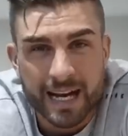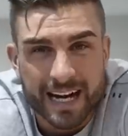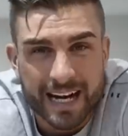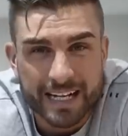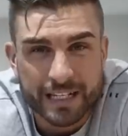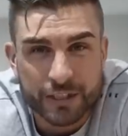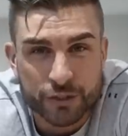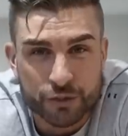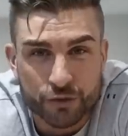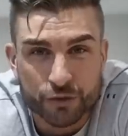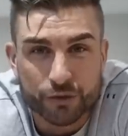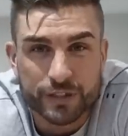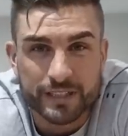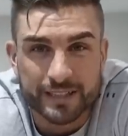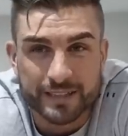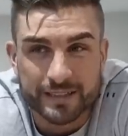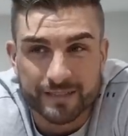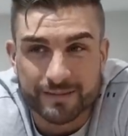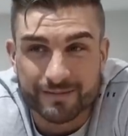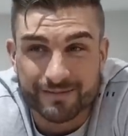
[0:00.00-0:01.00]
I
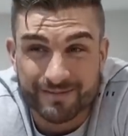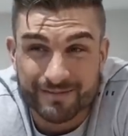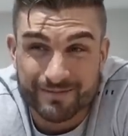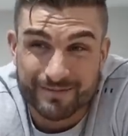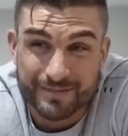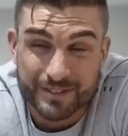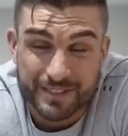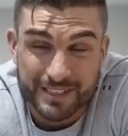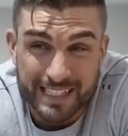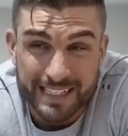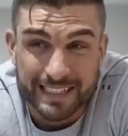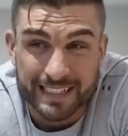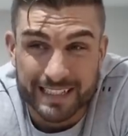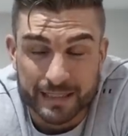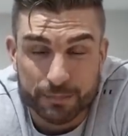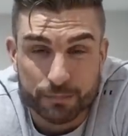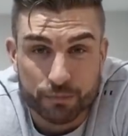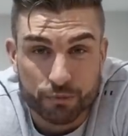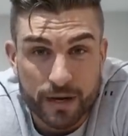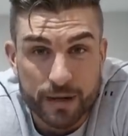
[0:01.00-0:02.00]
enjoy,
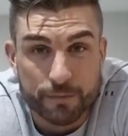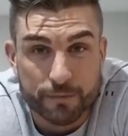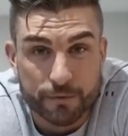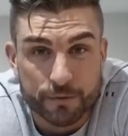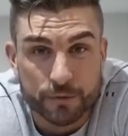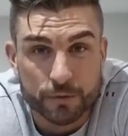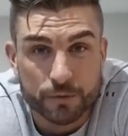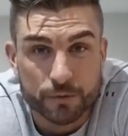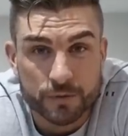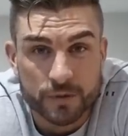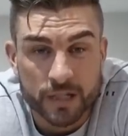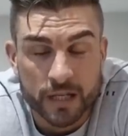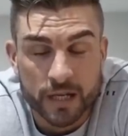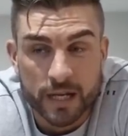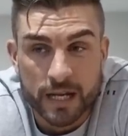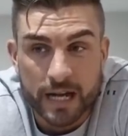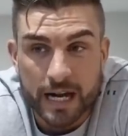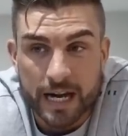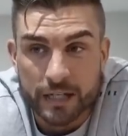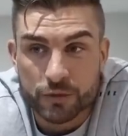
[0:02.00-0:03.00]
sadly, prep food.
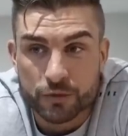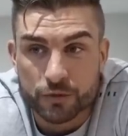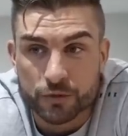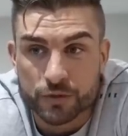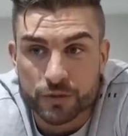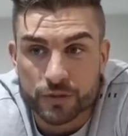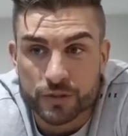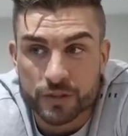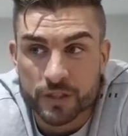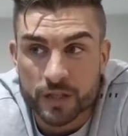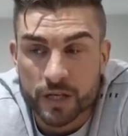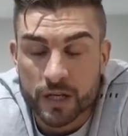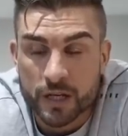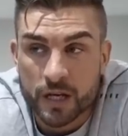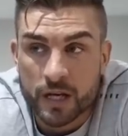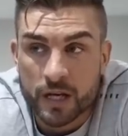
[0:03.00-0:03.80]
I just